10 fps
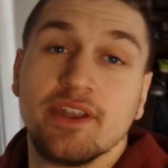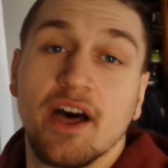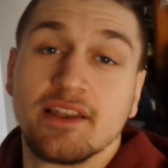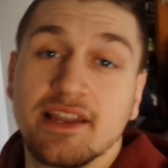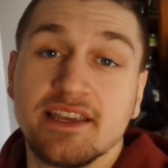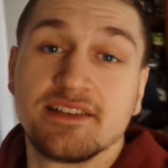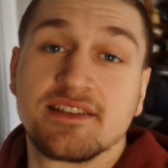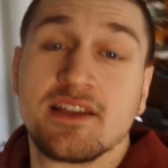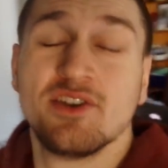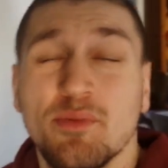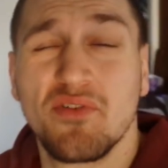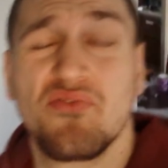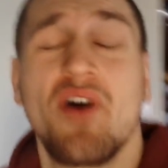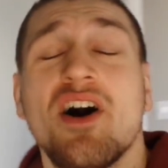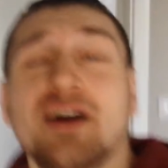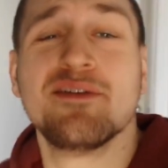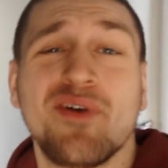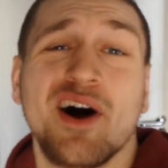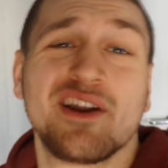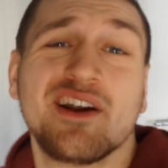but not least, number
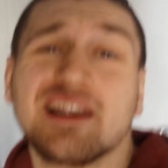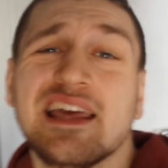5 on our